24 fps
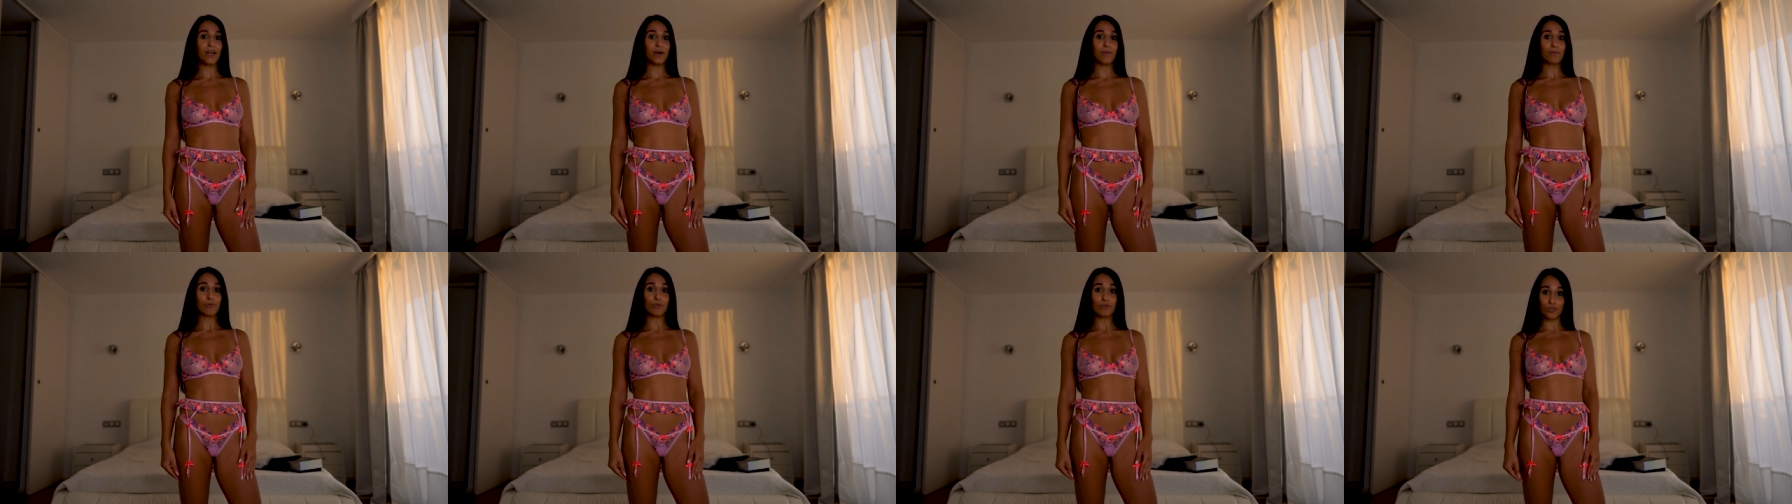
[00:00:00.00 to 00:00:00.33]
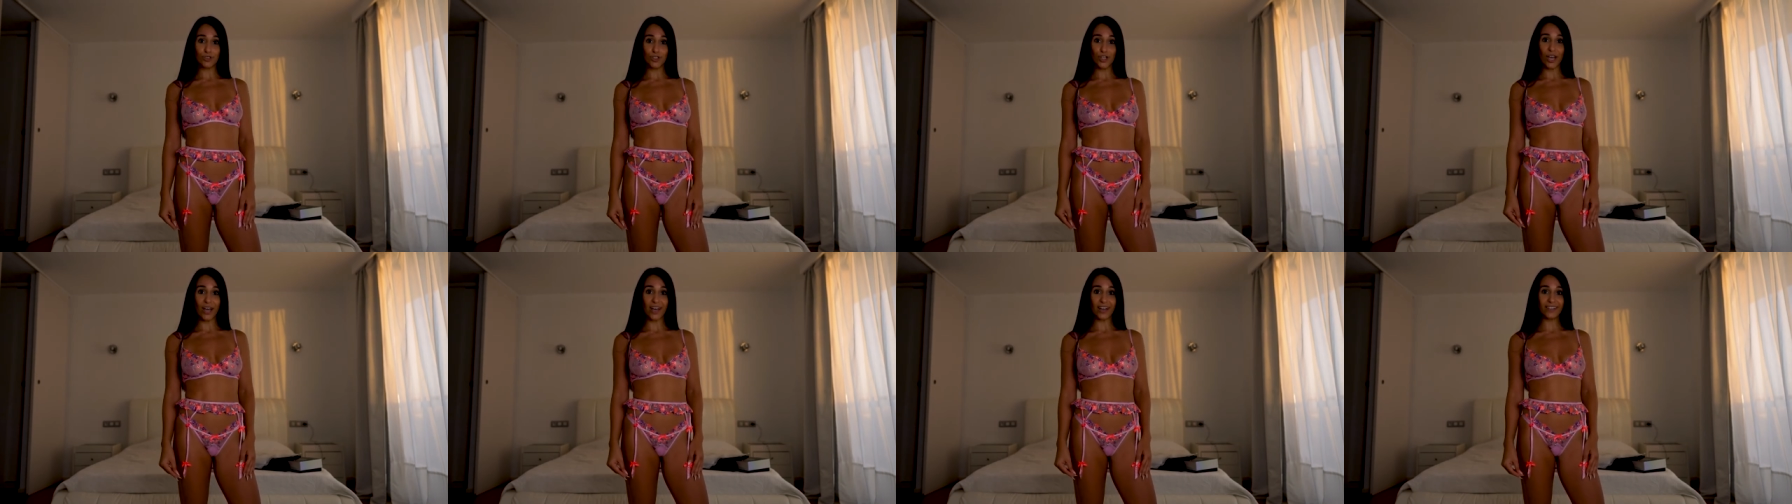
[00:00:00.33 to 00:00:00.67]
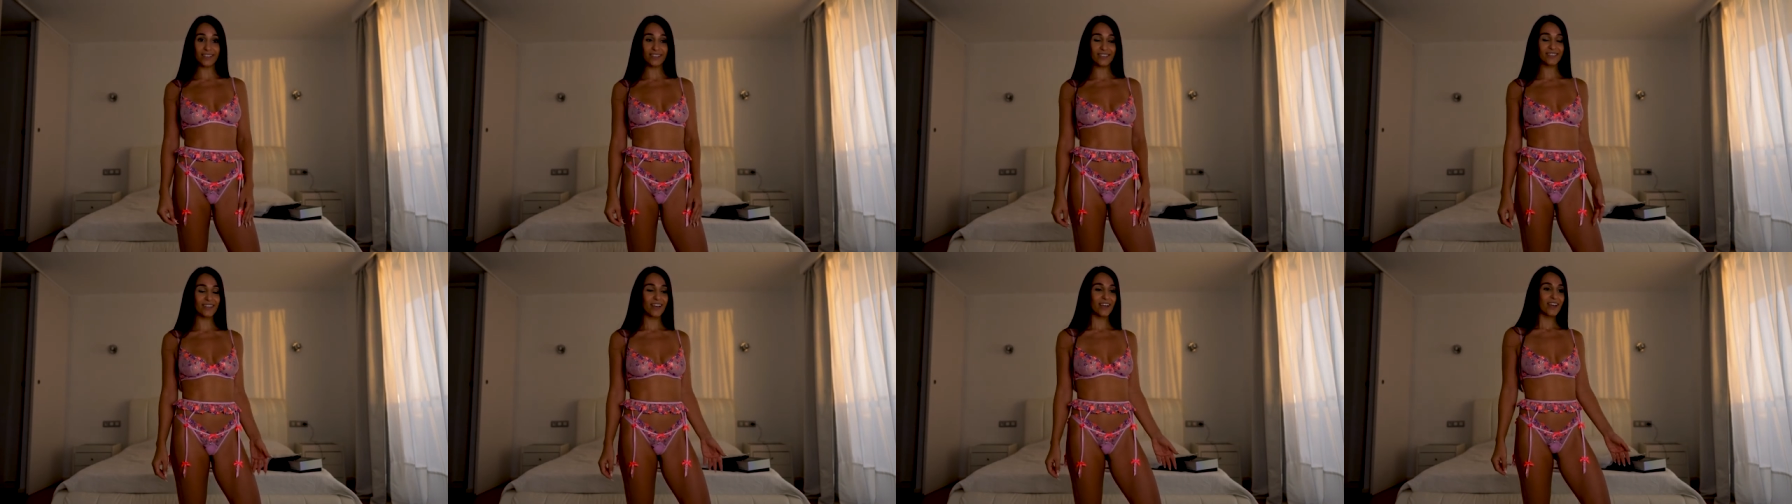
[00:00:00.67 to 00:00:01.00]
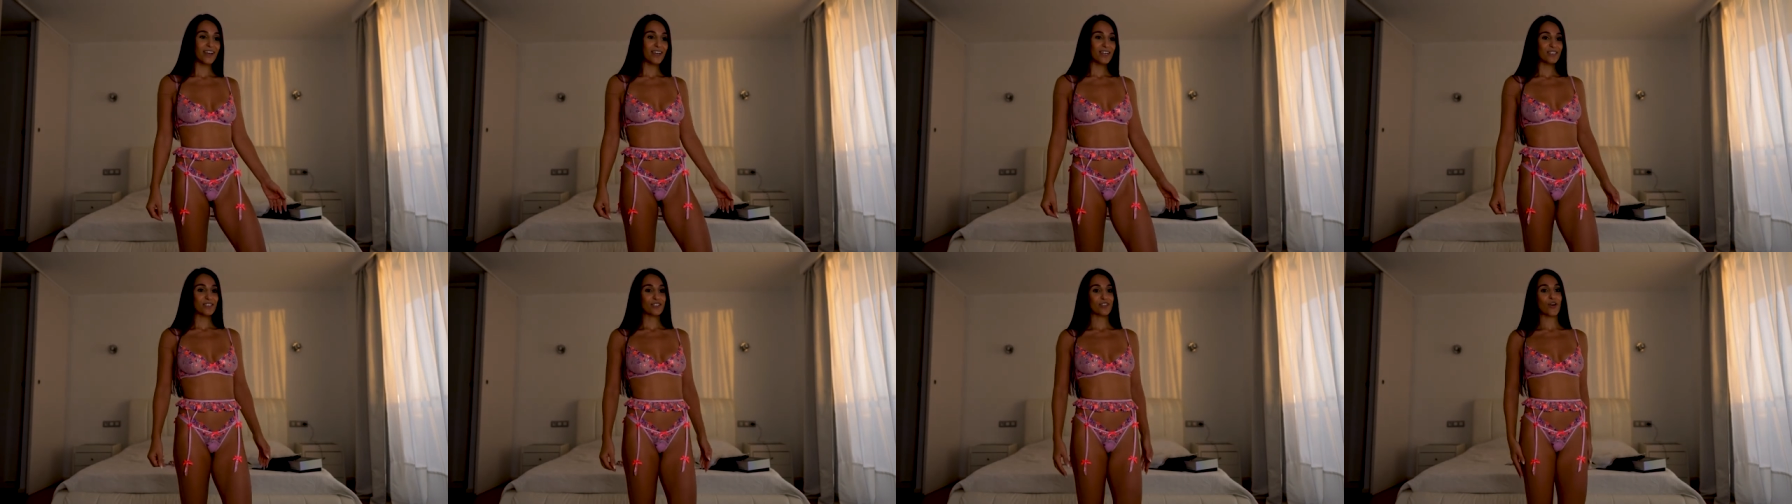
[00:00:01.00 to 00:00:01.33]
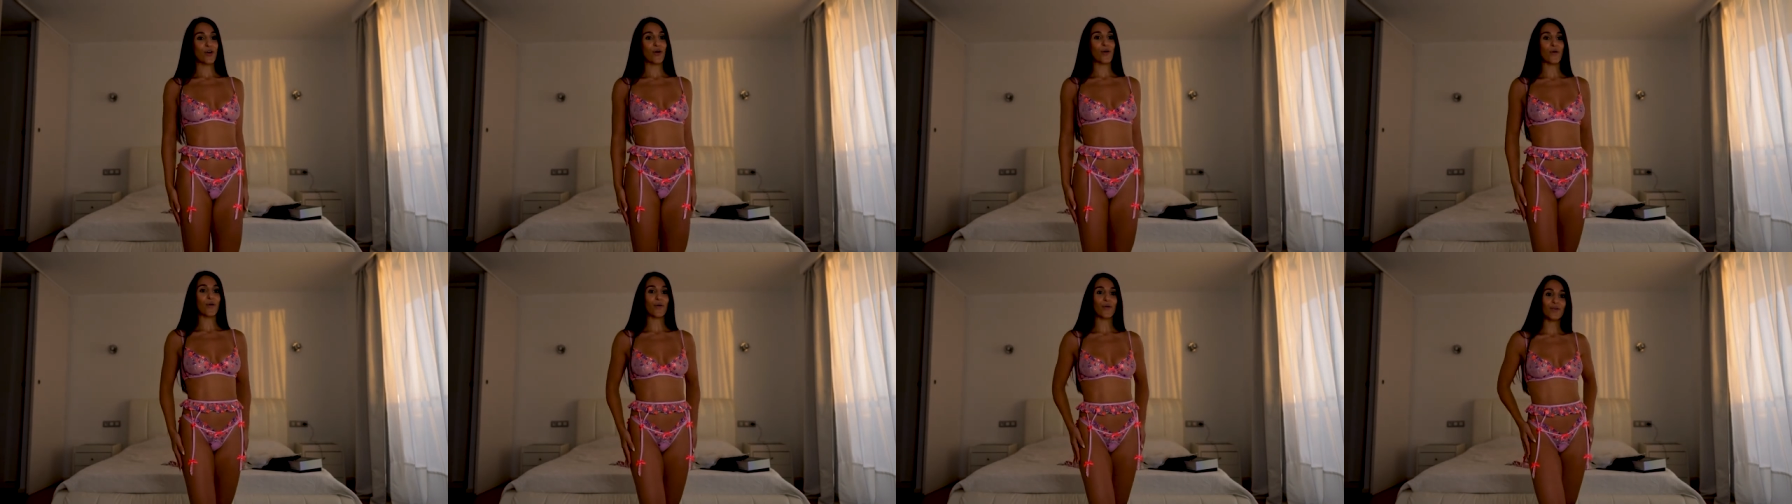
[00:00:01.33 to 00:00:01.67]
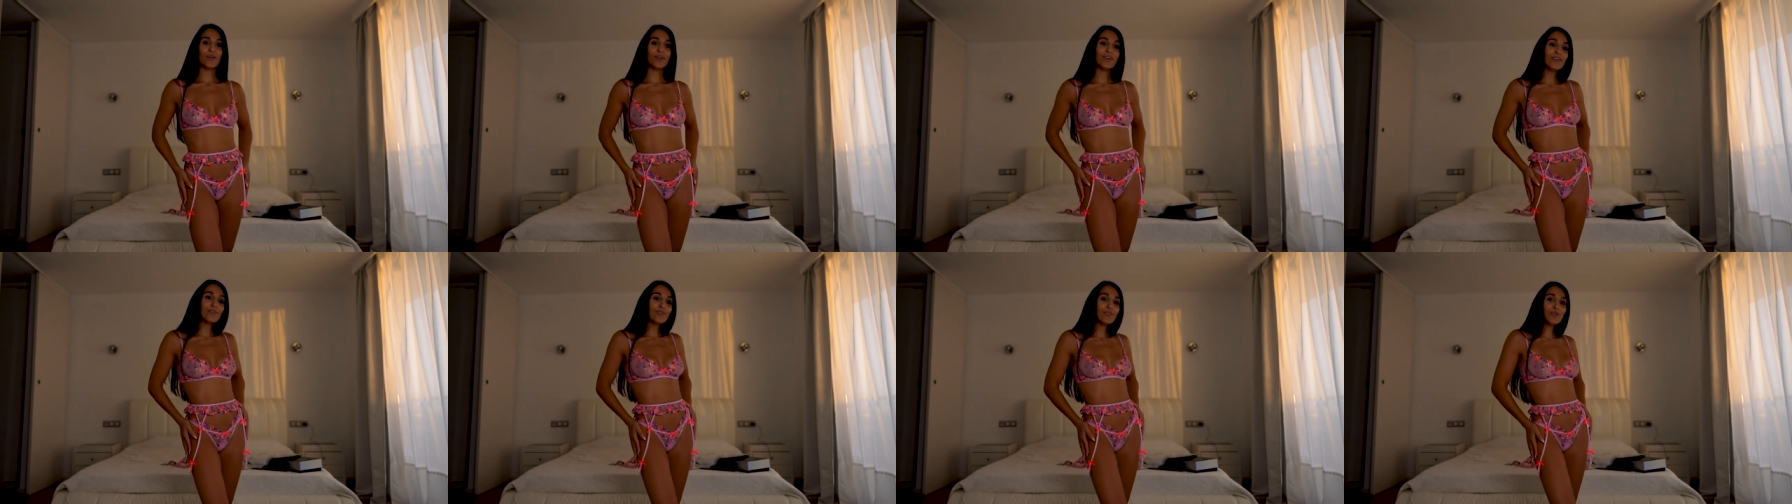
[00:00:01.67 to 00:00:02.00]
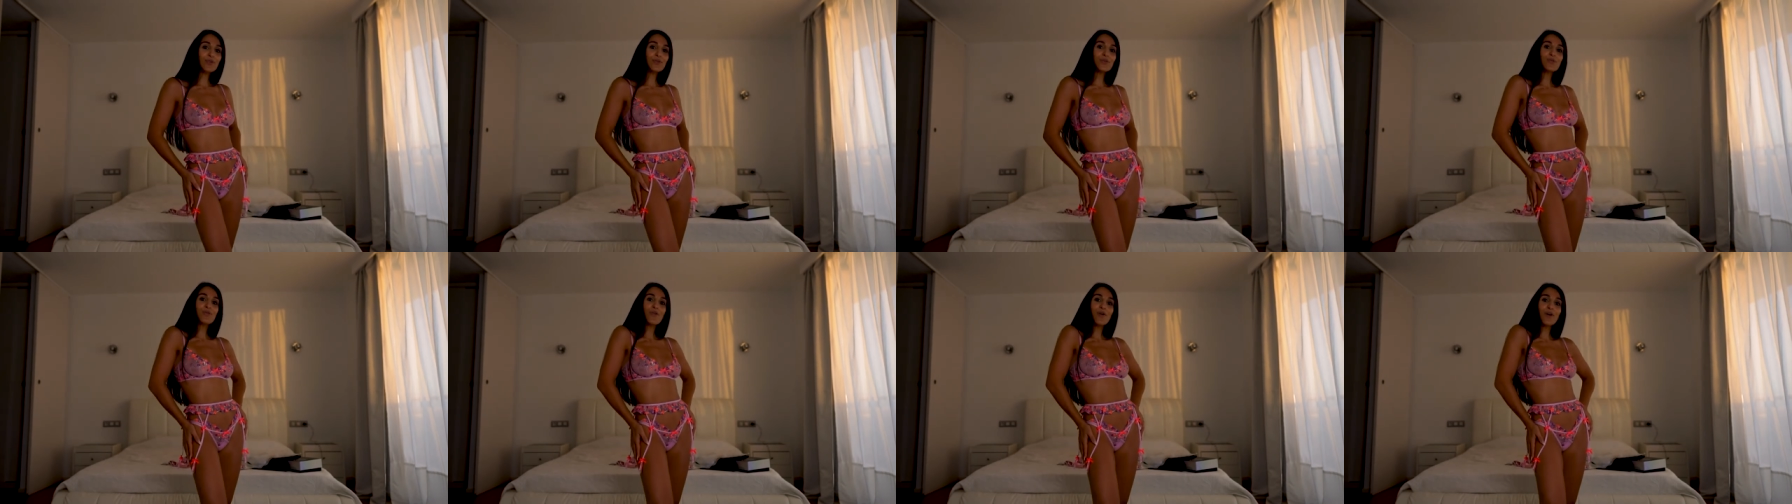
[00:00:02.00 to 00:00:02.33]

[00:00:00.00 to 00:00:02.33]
purchase. So if you